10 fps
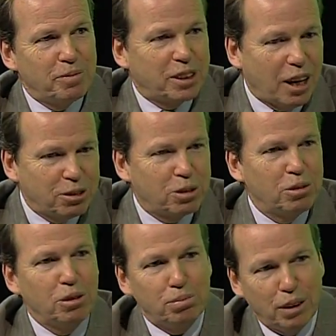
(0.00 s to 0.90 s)

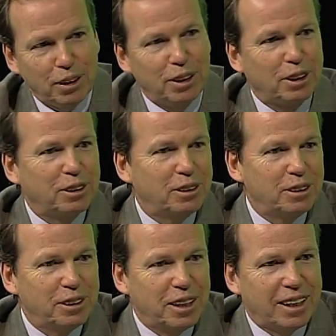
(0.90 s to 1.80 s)
cultural,
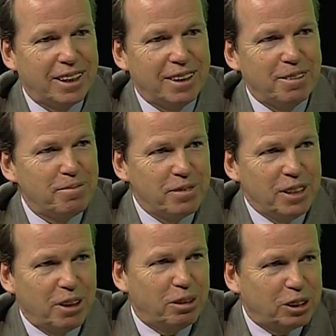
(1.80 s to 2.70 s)
political,
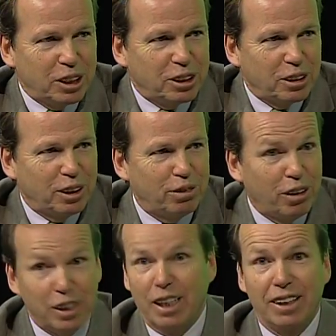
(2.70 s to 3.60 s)
you know, and we're just looking
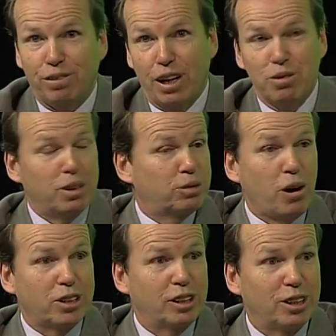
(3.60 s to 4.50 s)
for anything. And if anyone's
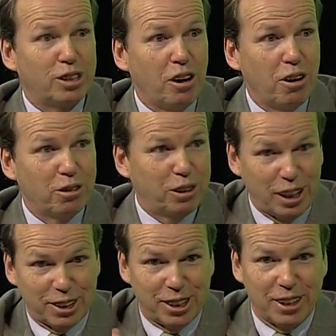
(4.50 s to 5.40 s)
watching this show
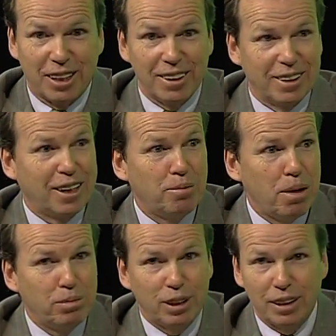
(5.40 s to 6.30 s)
thinks that they can come
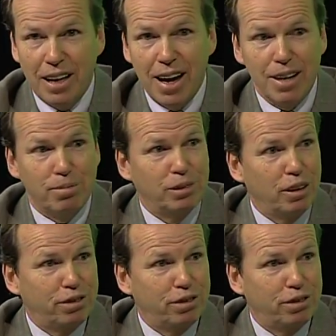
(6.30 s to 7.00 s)
up with a name, you know,